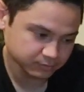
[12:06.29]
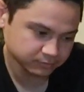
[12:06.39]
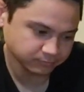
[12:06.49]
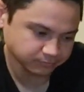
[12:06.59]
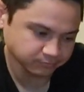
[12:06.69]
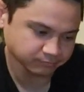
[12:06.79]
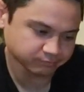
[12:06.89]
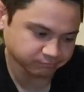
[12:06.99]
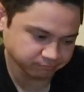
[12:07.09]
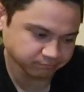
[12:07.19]

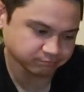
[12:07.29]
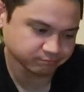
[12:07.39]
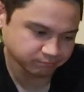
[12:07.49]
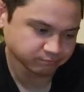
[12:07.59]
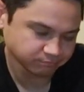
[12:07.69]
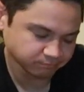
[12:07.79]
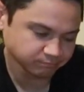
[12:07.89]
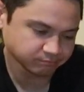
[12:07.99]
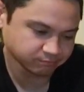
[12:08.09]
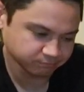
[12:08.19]

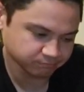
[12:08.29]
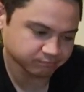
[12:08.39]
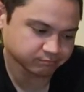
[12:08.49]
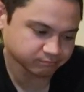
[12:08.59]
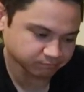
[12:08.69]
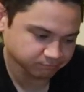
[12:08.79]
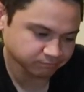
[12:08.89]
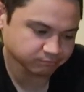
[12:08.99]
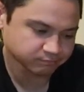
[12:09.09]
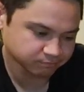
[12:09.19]

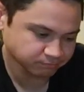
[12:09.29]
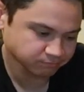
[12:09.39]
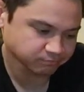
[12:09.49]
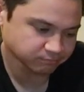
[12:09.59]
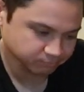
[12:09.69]
[no speech]